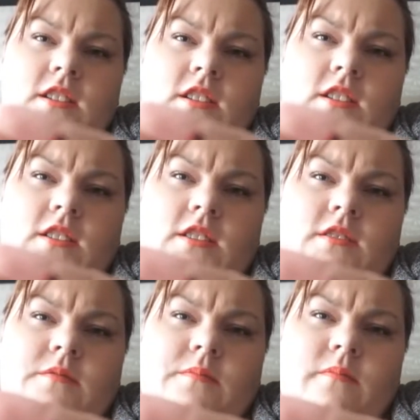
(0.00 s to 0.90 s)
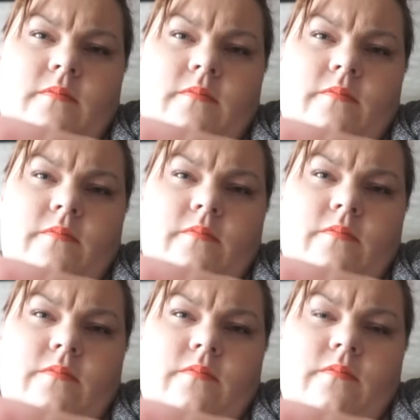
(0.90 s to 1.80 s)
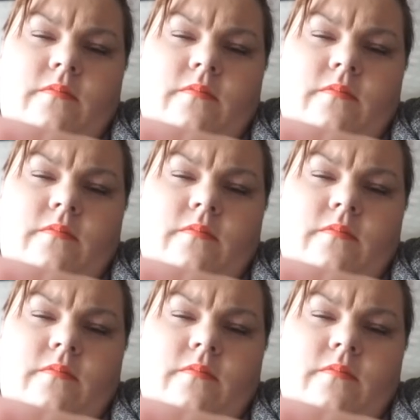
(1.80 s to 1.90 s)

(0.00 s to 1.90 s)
(no one is talking)